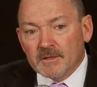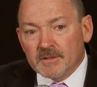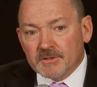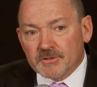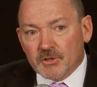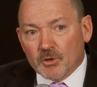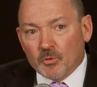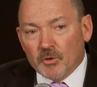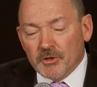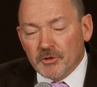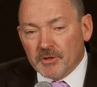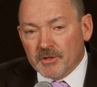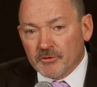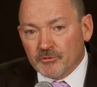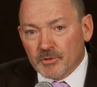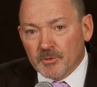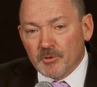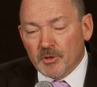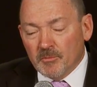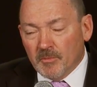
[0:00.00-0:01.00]
So when you
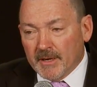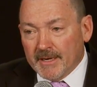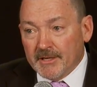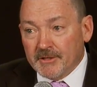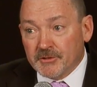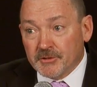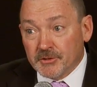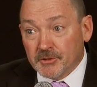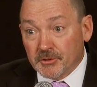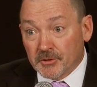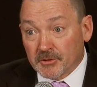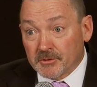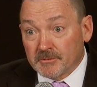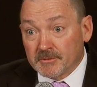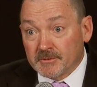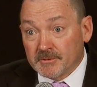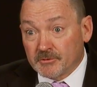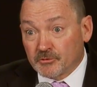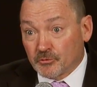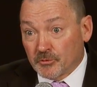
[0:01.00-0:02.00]
contribute money to your
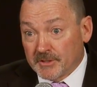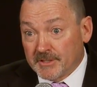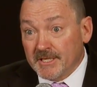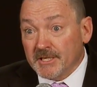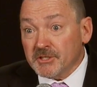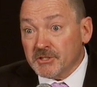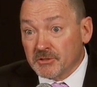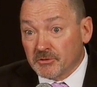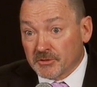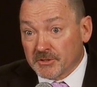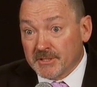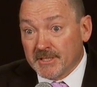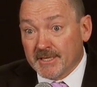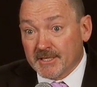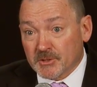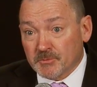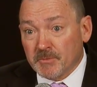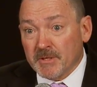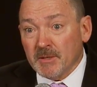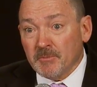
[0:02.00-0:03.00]
traditional
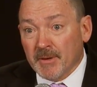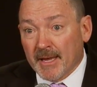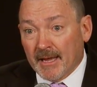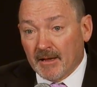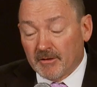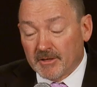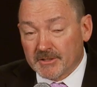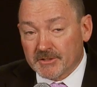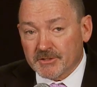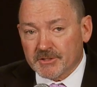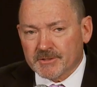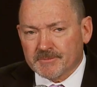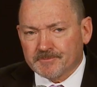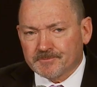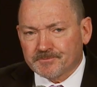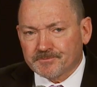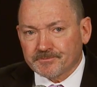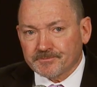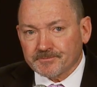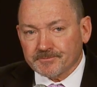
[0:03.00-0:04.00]
TSP balance,
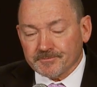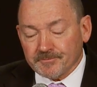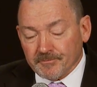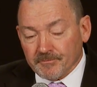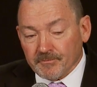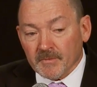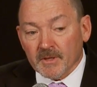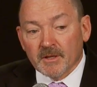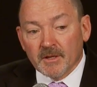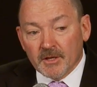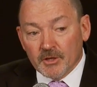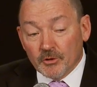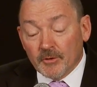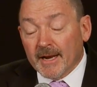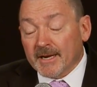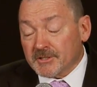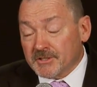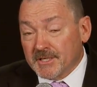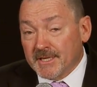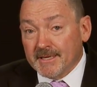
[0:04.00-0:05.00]
you're
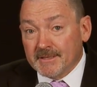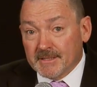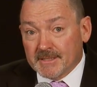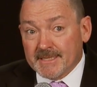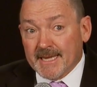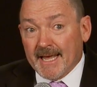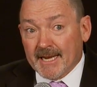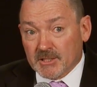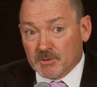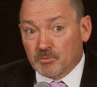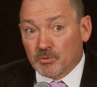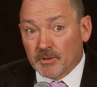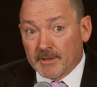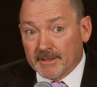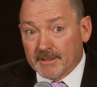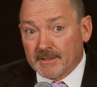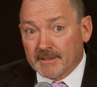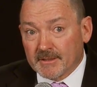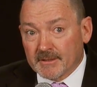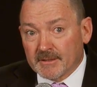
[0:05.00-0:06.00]
actually getting a tax
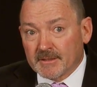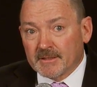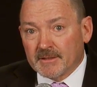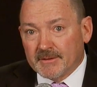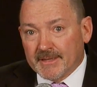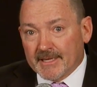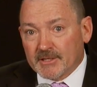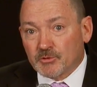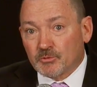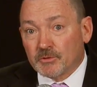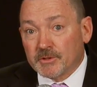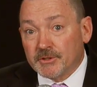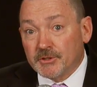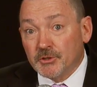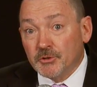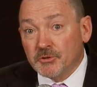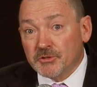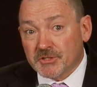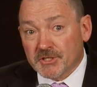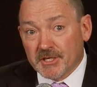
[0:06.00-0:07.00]
break. That's
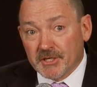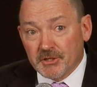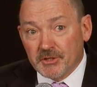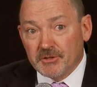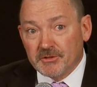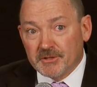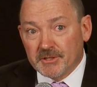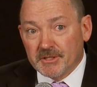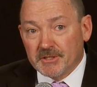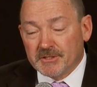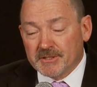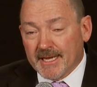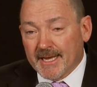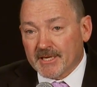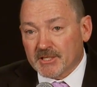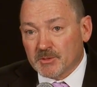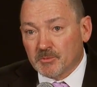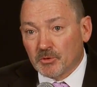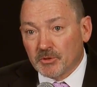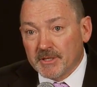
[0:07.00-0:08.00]
reducing the
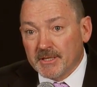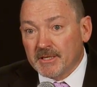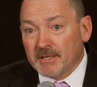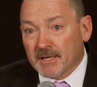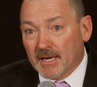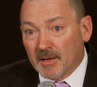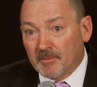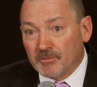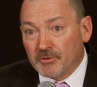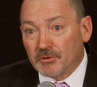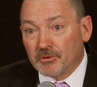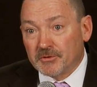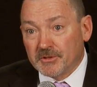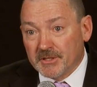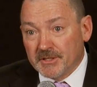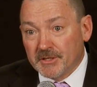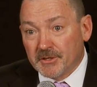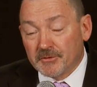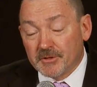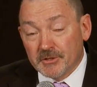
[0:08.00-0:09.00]
taxable income during the
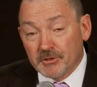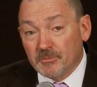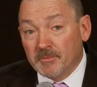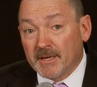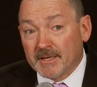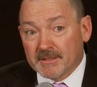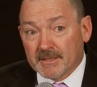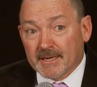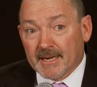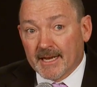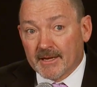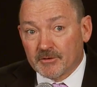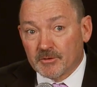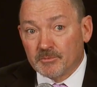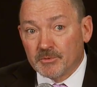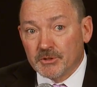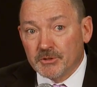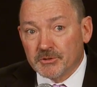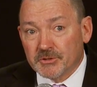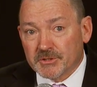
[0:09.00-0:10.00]
year that you make the
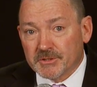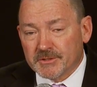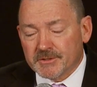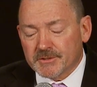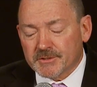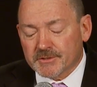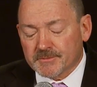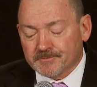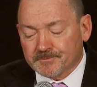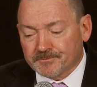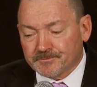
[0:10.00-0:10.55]
contributions.